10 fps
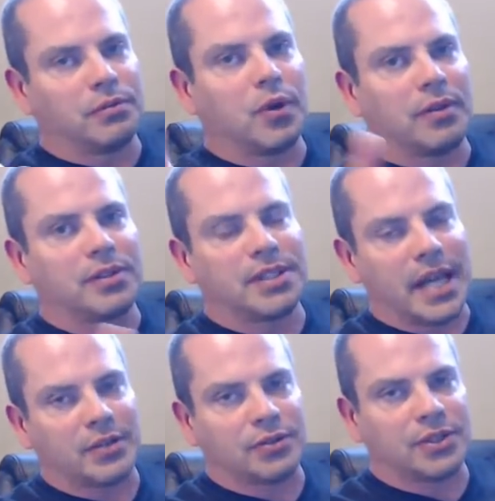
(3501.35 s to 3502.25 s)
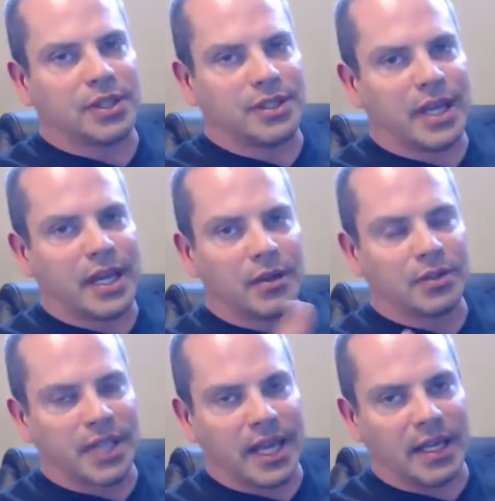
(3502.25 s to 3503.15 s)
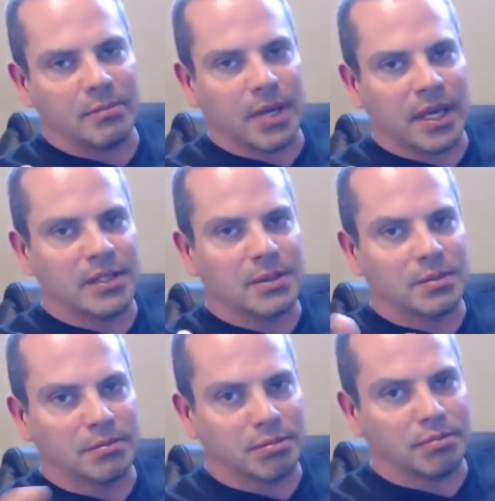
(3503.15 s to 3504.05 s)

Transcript: whether it's natural suntan or tanning beds.